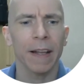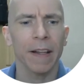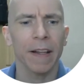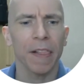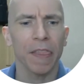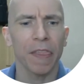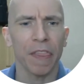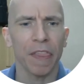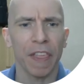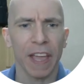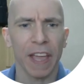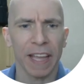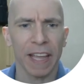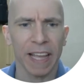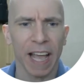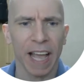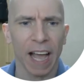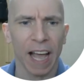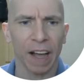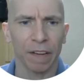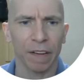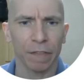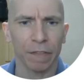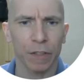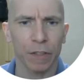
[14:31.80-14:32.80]
They
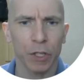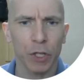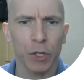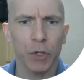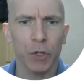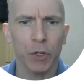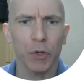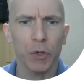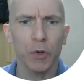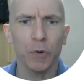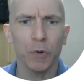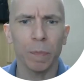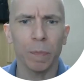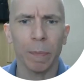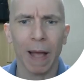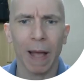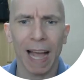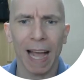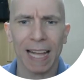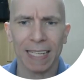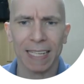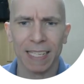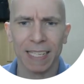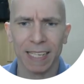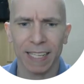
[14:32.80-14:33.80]
have 2
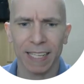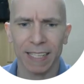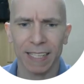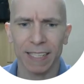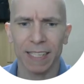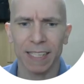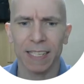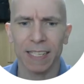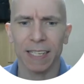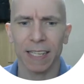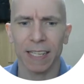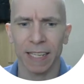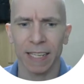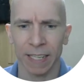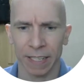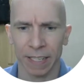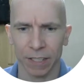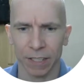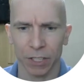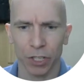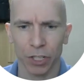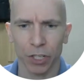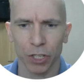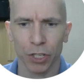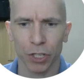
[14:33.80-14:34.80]
baskets
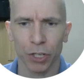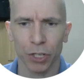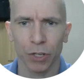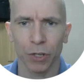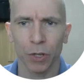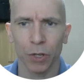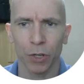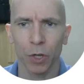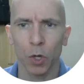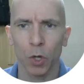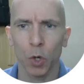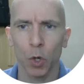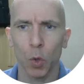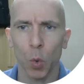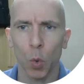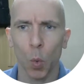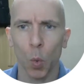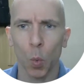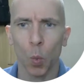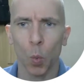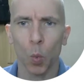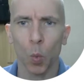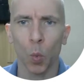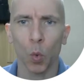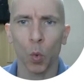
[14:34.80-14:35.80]
each.
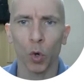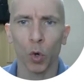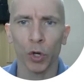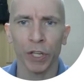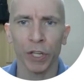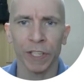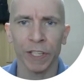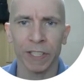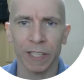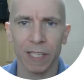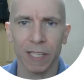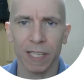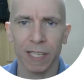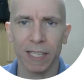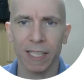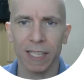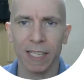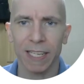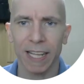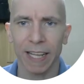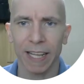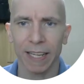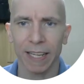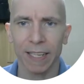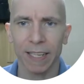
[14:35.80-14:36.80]
Wooden
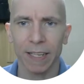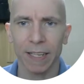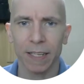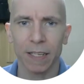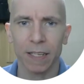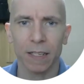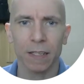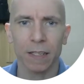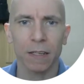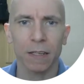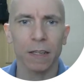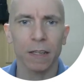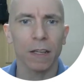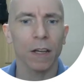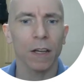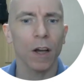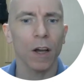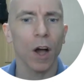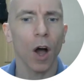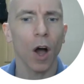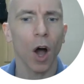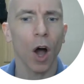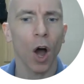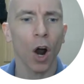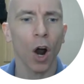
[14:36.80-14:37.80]
sticks
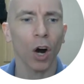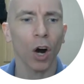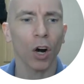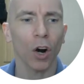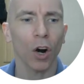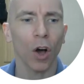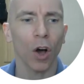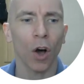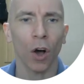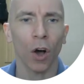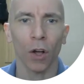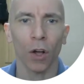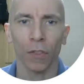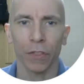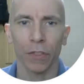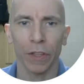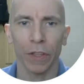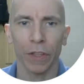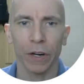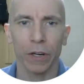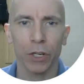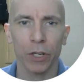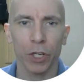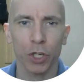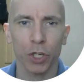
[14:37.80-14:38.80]
are on
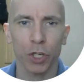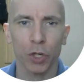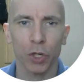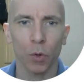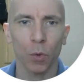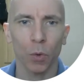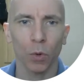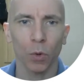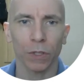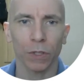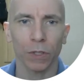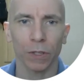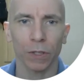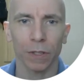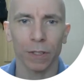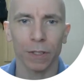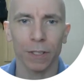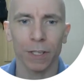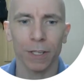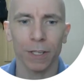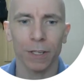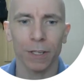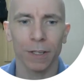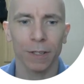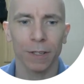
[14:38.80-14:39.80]
their
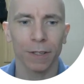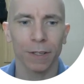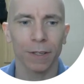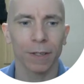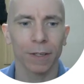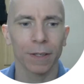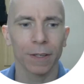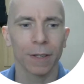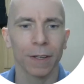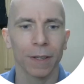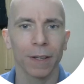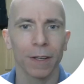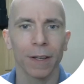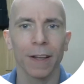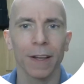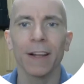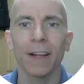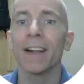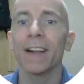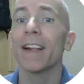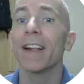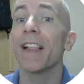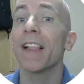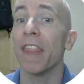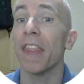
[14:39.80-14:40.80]
shoulders.
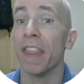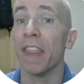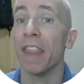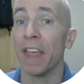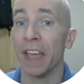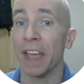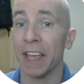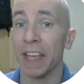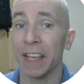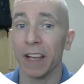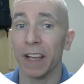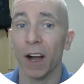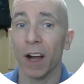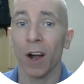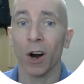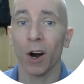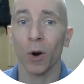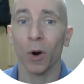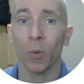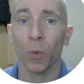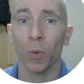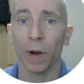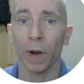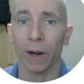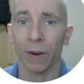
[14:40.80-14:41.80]
They are
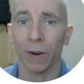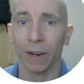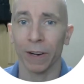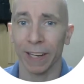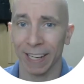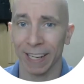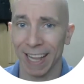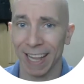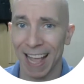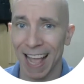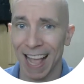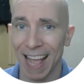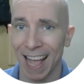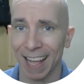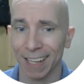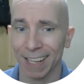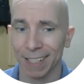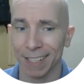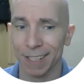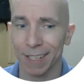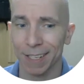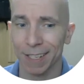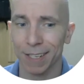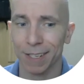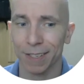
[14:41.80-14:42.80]
wearing
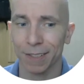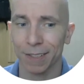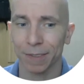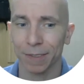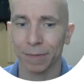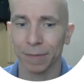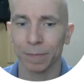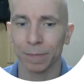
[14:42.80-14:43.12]
hats.